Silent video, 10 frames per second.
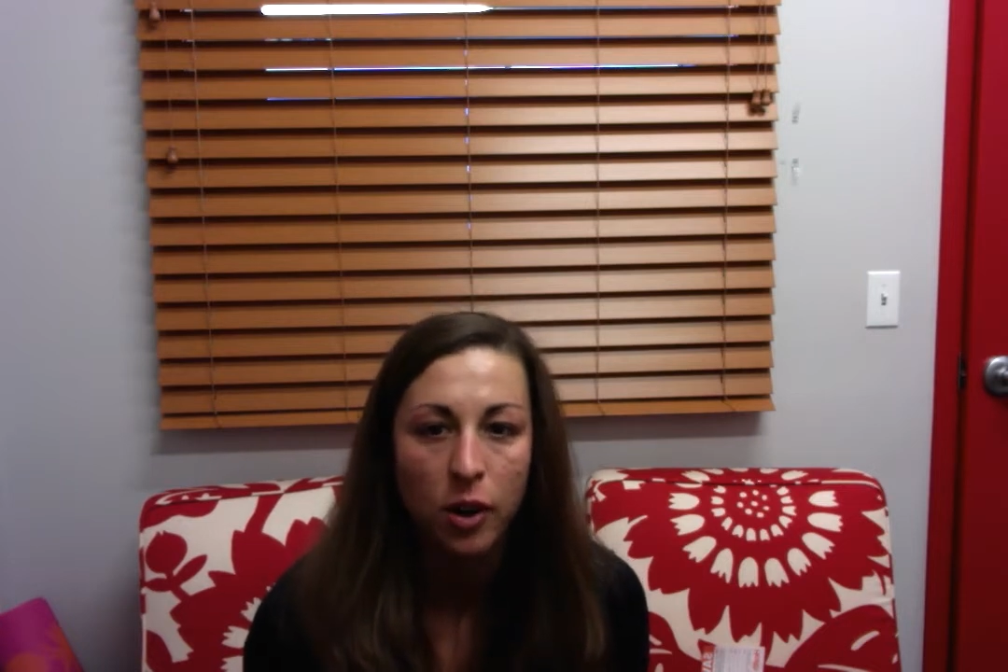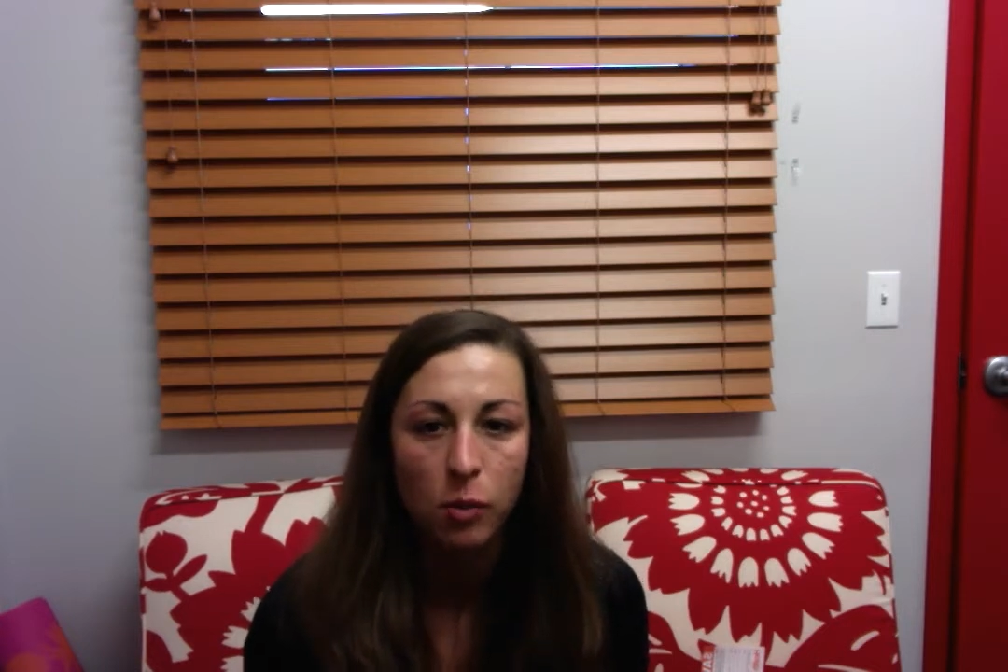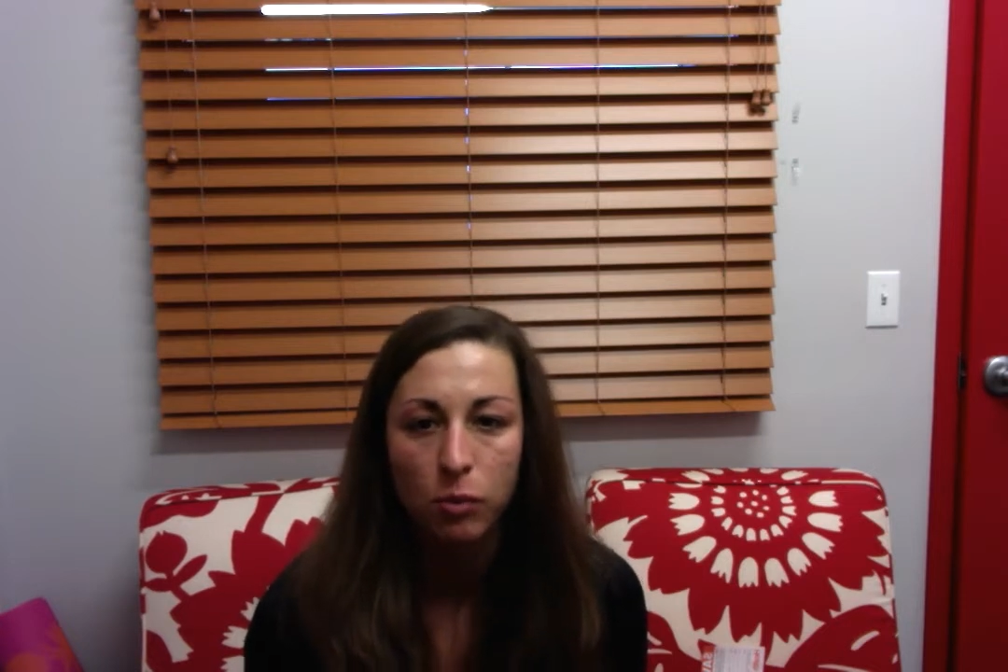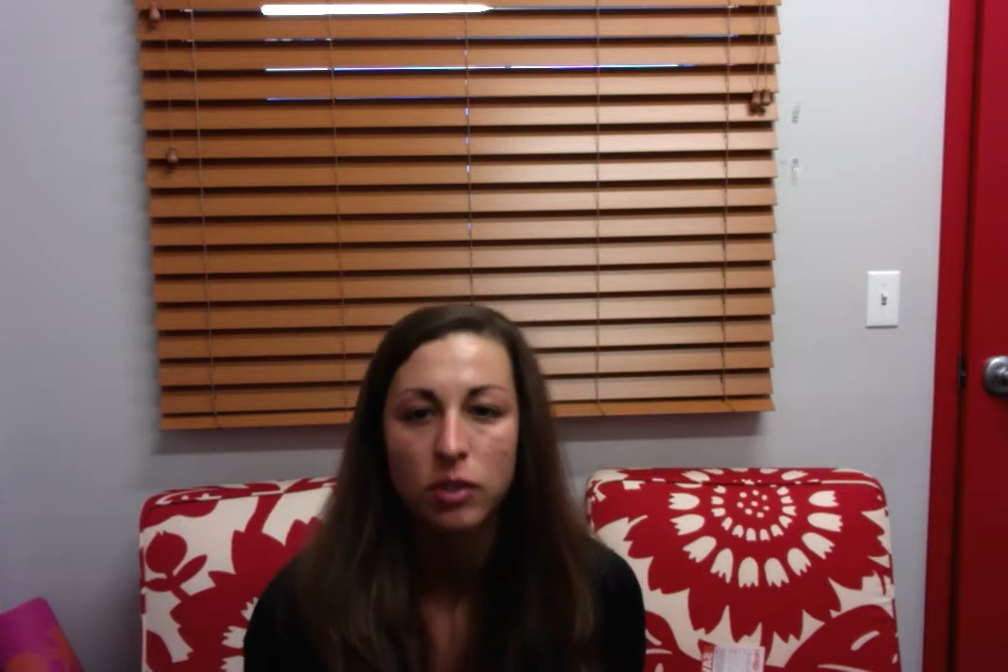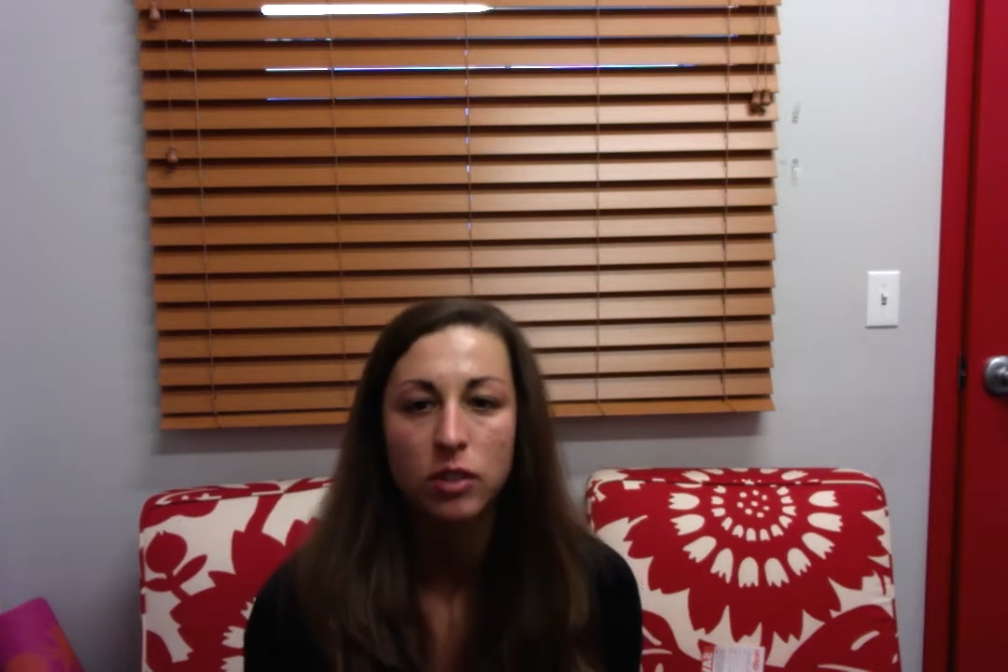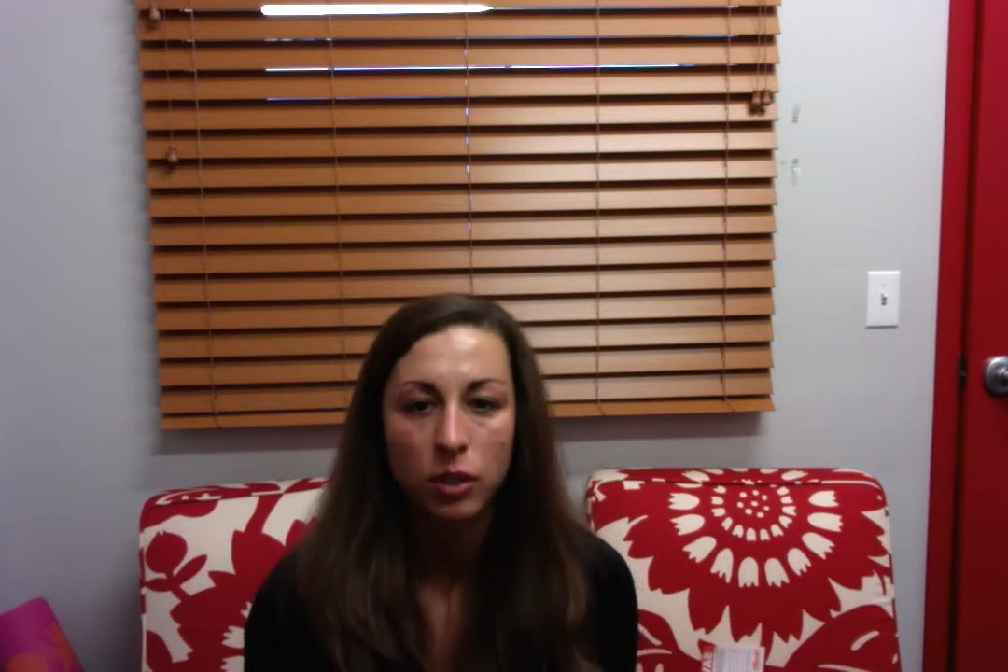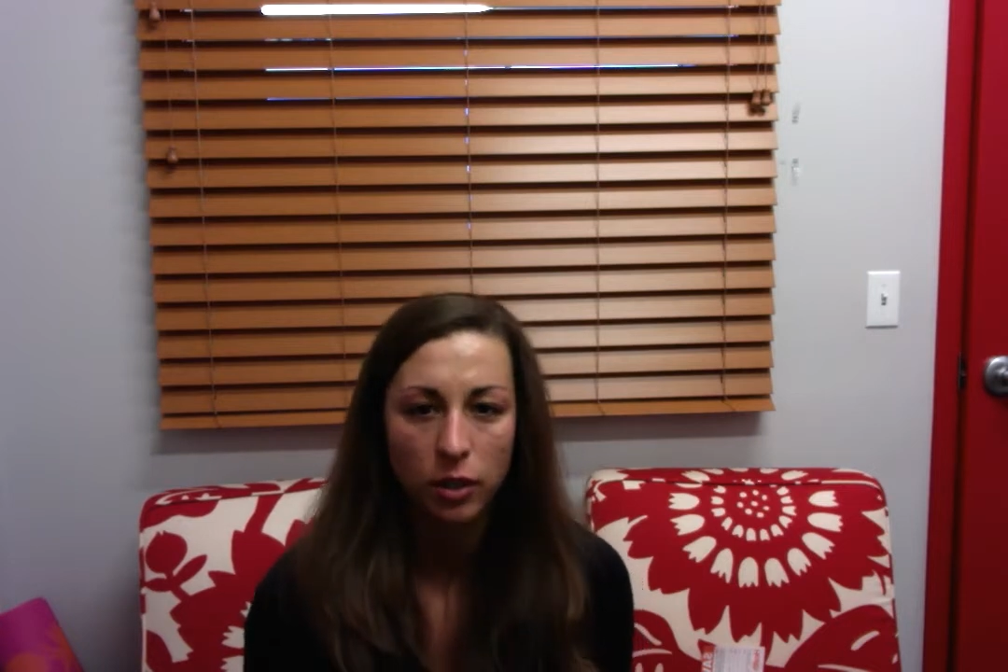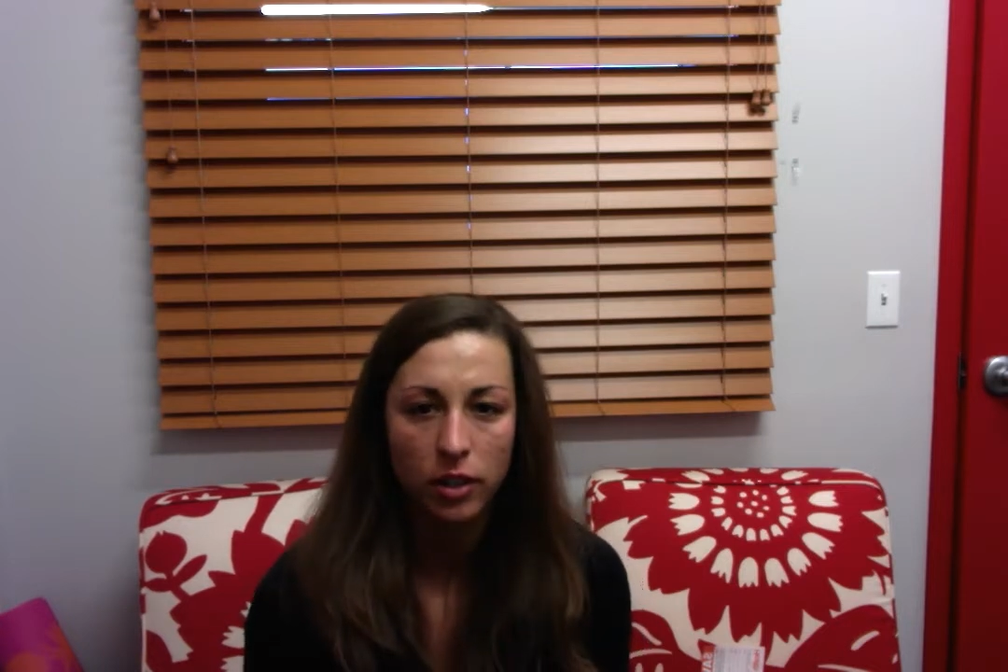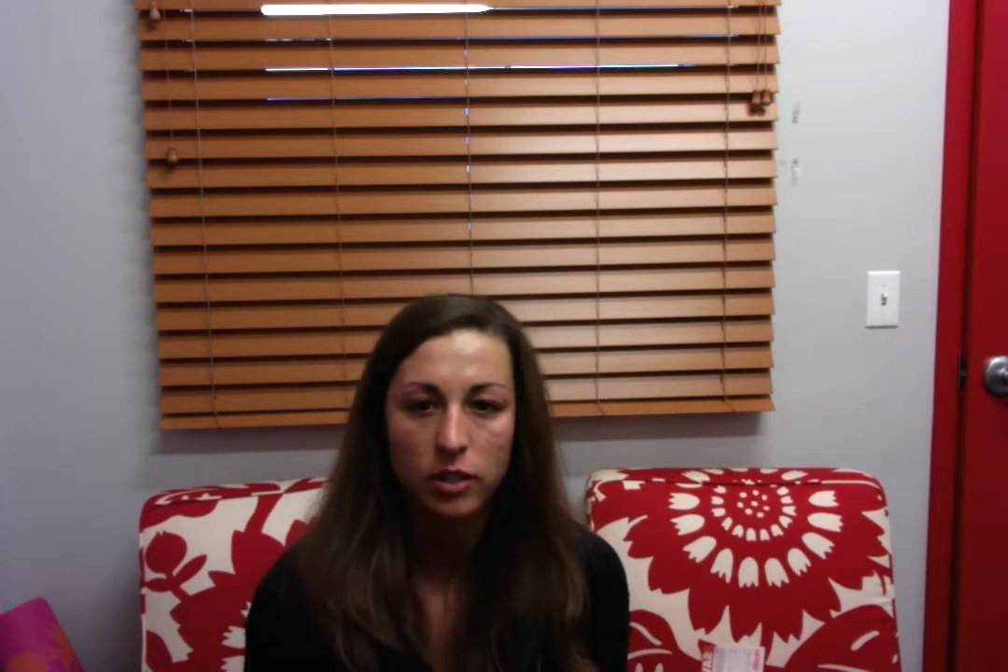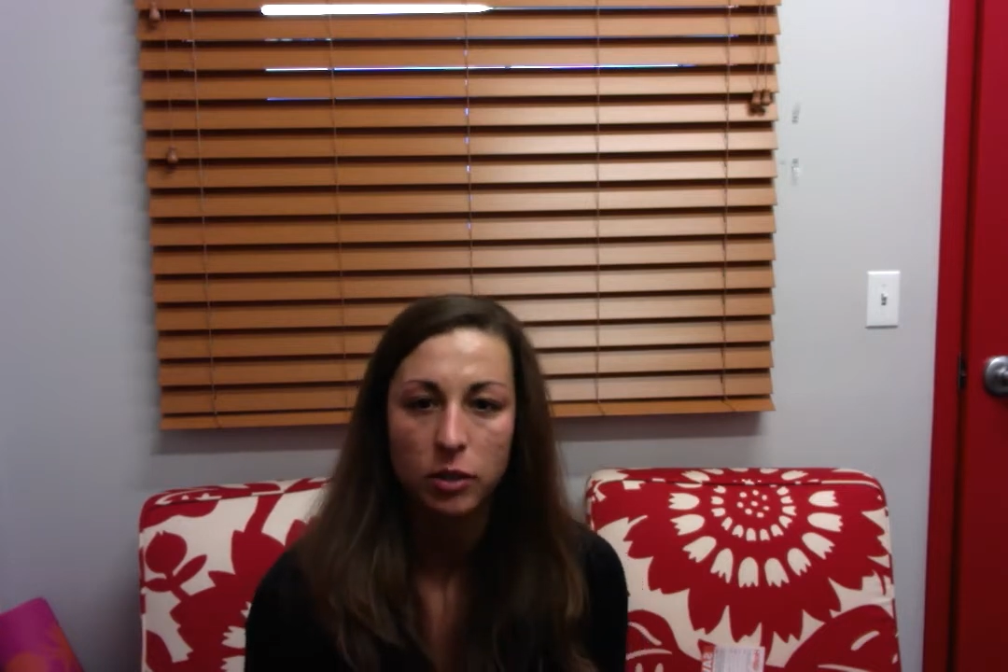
almost two years.